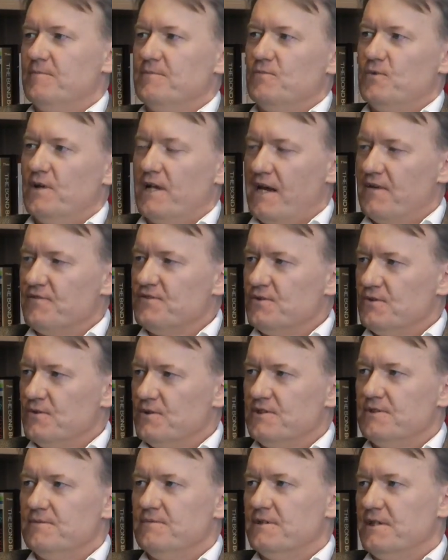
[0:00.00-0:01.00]
We'll have
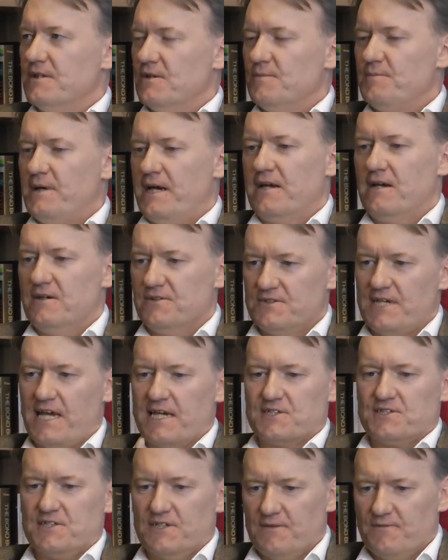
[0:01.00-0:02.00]
to, pay our
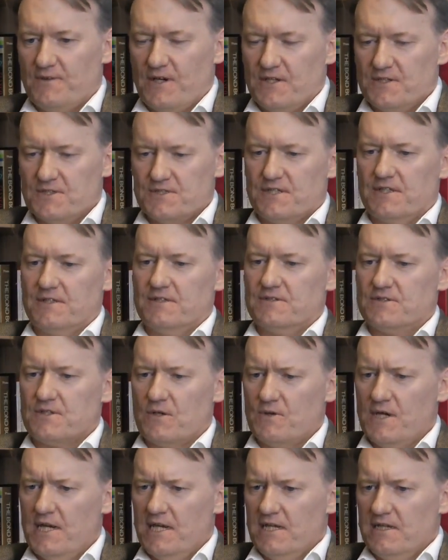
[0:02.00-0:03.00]
tax in advance, and
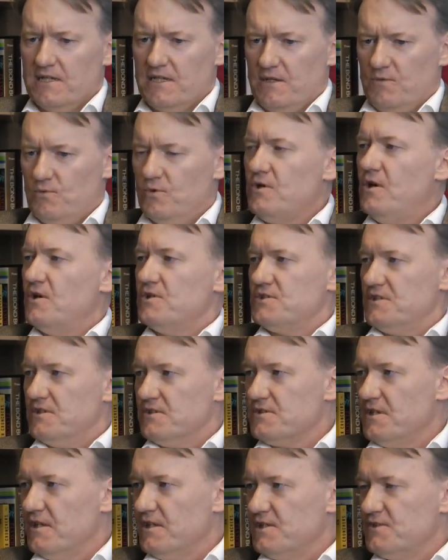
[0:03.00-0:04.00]
so it will cost
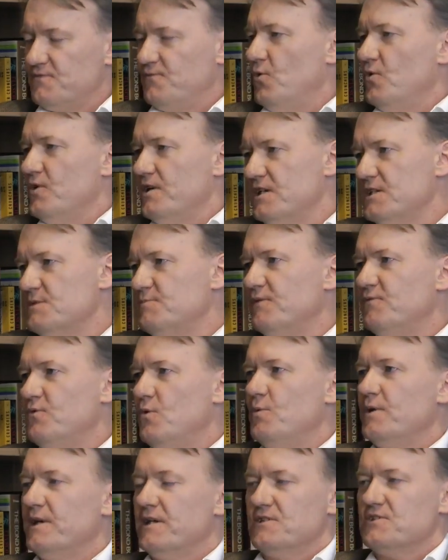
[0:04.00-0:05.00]
us. And it's 4 years
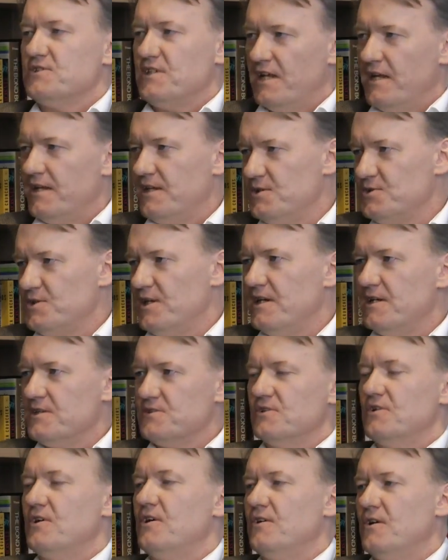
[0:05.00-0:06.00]
before we can sell any
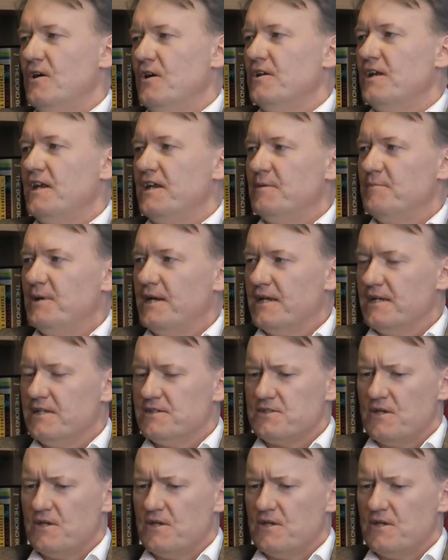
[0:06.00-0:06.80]
shares and earn any money.